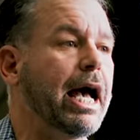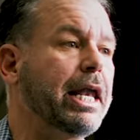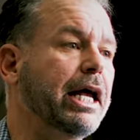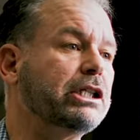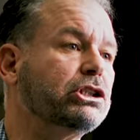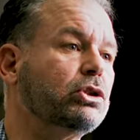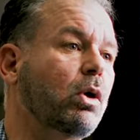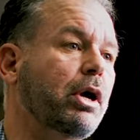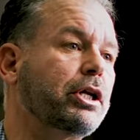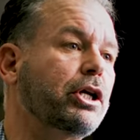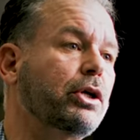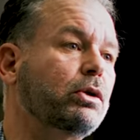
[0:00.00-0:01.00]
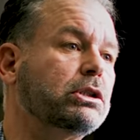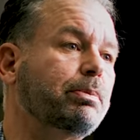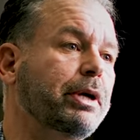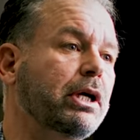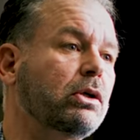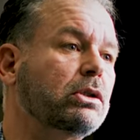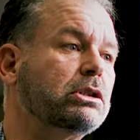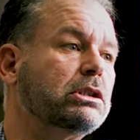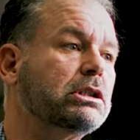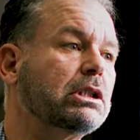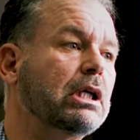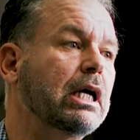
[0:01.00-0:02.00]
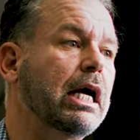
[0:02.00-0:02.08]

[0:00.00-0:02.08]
and I started to use pills.